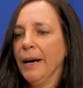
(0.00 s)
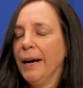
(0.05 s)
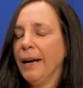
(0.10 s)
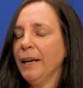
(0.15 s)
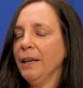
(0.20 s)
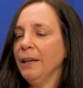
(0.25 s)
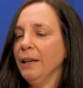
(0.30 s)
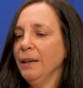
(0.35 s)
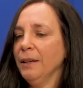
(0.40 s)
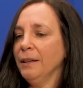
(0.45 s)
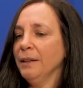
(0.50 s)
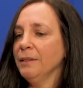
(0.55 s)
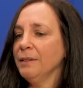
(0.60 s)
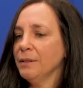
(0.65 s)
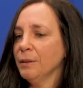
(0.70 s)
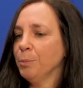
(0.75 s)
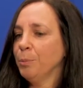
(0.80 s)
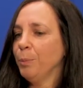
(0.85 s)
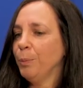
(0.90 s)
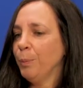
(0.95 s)
it, it is
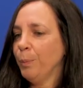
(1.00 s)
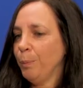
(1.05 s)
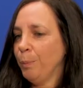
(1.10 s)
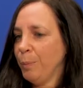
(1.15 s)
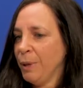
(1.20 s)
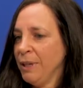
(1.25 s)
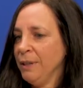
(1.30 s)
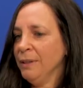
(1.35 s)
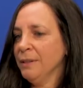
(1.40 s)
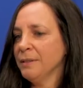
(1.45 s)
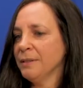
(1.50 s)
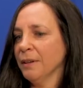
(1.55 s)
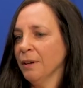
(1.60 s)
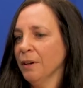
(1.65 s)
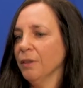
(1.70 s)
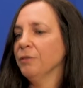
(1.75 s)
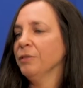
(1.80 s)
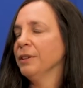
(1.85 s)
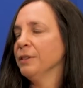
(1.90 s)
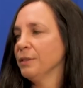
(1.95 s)
a piece
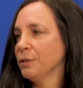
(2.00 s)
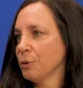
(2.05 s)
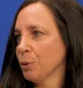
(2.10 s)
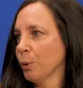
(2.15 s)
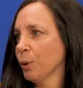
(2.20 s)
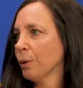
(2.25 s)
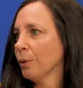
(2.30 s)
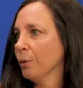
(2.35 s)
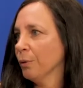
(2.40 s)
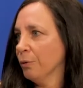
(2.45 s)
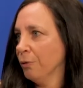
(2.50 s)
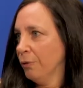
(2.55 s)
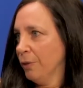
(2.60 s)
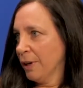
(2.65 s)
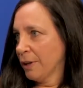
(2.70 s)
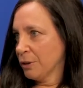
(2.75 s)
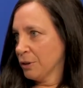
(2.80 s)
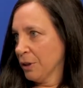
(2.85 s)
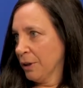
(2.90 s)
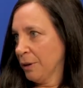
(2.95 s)
of historical
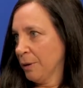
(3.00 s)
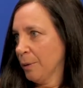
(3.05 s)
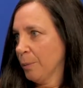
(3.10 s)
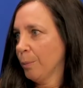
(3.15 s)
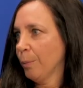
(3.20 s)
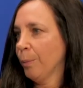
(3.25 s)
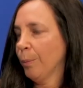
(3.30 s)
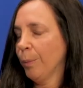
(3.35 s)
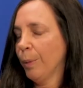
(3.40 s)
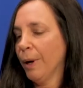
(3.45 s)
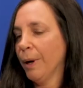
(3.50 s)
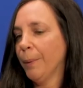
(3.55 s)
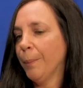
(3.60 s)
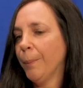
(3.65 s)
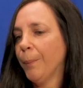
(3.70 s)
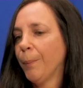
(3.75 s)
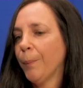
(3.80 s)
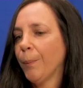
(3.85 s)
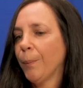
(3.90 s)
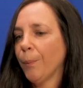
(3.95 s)
fiction, but
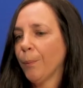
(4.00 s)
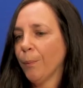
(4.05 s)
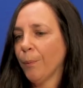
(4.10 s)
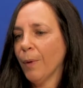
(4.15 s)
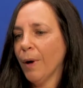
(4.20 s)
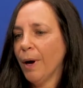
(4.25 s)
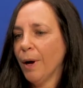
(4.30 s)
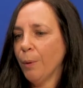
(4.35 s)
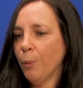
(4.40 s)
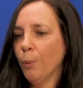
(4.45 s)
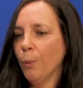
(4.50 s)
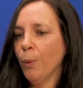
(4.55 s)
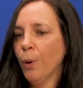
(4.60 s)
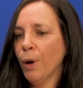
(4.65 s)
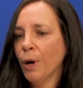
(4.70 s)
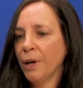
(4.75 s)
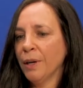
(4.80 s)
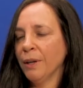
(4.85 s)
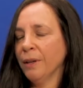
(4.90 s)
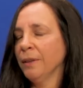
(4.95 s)
mm-hmm. I
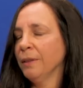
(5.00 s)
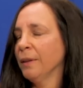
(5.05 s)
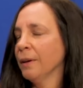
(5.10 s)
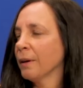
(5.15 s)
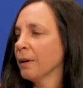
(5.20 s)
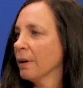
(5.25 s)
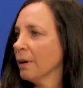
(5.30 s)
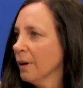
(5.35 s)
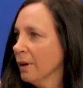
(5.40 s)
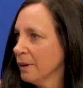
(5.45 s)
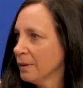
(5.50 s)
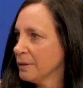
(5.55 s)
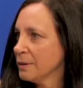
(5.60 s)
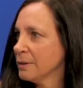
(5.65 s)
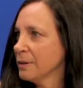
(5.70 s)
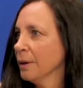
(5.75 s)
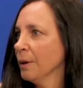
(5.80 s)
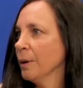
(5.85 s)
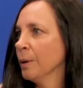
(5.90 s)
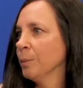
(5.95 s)
wanted the
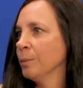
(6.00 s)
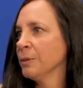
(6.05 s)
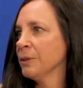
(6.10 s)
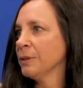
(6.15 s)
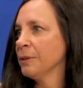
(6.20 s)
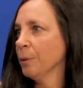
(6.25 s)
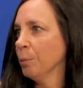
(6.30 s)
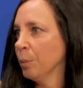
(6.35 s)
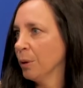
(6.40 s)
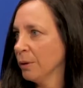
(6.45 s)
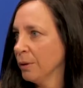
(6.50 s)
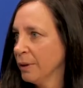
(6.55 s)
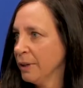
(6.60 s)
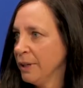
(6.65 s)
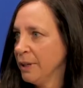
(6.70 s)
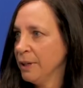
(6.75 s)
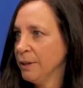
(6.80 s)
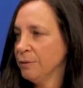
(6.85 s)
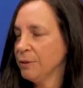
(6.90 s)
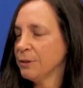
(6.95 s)
customs, the
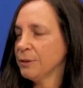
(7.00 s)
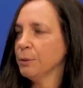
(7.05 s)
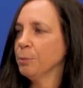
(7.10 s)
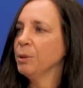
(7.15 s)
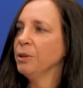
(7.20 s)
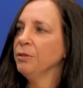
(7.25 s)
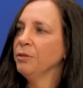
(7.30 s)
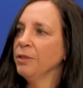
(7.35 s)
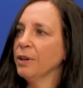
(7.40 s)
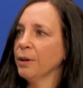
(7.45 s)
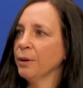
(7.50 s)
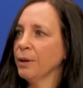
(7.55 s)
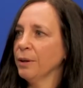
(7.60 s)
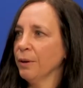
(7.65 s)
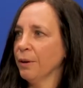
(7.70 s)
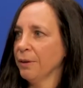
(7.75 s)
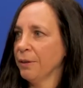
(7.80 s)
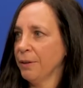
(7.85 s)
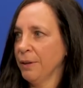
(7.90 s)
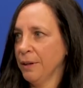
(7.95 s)
beliefs to be very
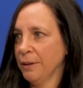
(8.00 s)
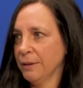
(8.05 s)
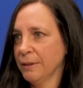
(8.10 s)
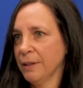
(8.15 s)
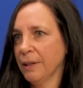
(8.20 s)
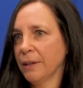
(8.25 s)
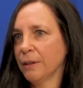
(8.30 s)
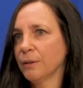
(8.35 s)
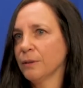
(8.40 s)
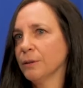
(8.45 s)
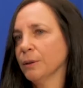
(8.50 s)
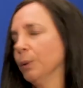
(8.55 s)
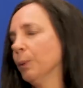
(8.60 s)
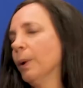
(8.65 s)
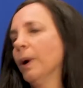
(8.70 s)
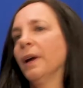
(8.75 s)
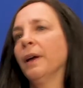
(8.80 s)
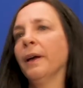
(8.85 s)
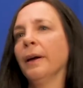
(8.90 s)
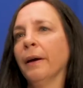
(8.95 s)
authentic. So
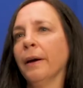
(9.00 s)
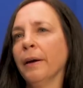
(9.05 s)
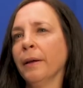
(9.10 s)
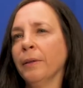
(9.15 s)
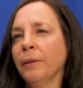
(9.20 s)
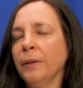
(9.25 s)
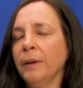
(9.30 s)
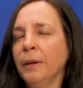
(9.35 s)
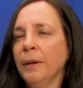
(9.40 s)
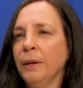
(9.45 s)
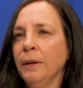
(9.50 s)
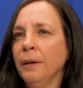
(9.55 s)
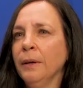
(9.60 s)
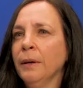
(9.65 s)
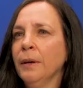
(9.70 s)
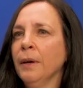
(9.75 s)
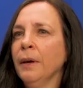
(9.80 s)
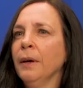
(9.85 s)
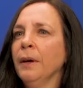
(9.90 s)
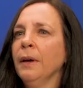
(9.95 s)
I had the
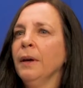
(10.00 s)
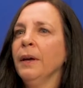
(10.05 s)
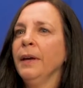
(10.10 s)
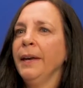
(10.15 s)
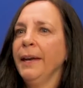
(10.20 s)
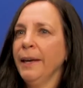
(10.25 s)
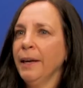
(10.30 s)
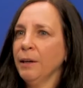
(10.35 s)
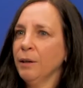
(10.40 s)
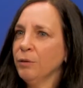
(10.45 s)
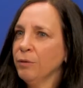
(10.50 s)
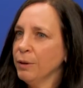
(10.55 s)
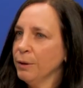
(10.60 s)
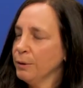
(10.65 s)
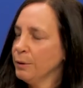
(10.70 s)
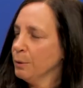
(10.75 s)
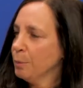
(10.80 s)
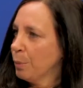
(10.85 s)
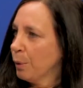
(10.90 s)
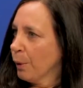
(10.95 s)
head of the
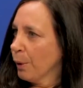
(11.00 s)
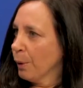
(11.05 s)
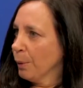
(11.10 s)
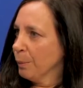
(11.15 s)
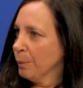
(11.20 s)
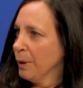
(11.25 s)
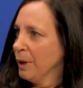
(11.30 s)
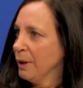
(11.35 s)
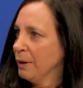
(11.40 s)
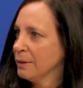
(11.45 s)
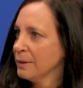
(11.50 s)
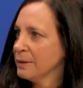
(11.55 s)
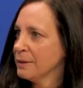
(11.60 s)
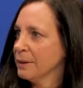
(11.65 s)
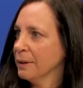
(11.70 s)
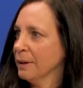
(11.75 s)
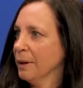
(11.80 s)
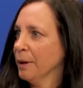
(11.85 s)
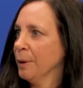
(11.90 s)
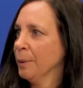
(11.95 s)
department,
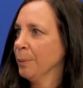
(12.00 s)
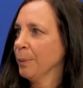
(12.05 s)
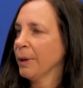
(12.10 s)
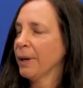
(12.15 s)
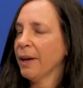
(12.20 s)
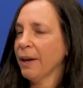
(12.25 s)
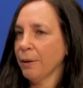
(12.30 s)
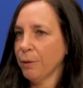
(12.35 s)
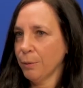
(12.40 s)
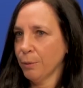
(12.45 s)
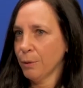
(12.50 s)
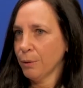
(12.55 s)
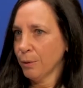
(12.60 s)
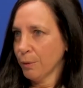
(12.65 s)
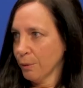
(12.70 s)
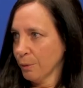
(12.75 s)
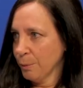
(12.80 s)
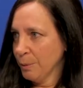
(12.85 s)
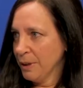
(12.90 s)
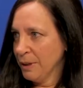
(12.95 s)
um, Katherine
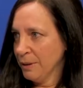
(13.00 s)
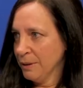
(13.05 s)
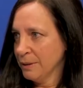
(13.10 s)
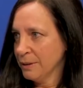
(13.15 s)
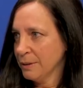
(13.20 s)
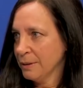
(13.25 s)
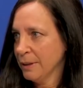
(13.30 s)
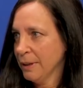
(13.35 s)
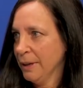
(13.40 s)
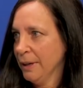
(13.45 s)
Hermes,